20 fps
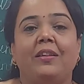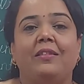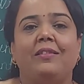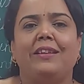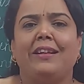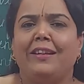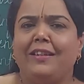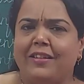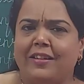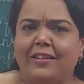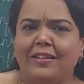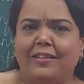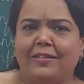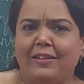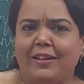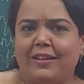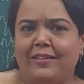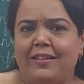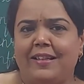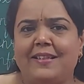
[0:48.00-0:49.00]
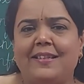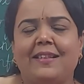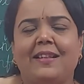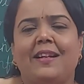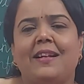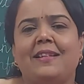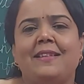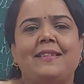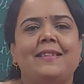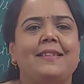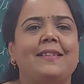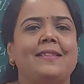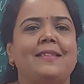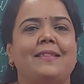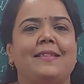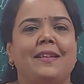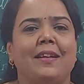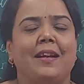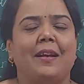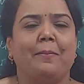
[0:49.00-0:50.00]
It
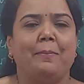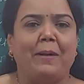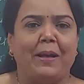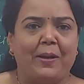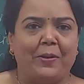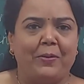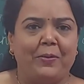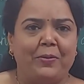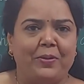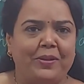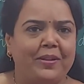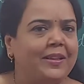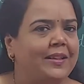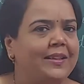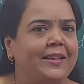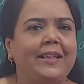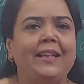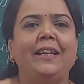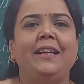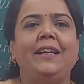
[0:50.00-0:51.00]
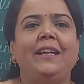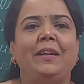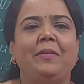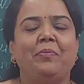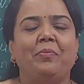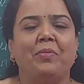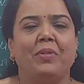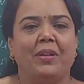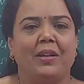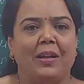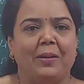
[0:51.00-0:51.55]
discusses about the theme,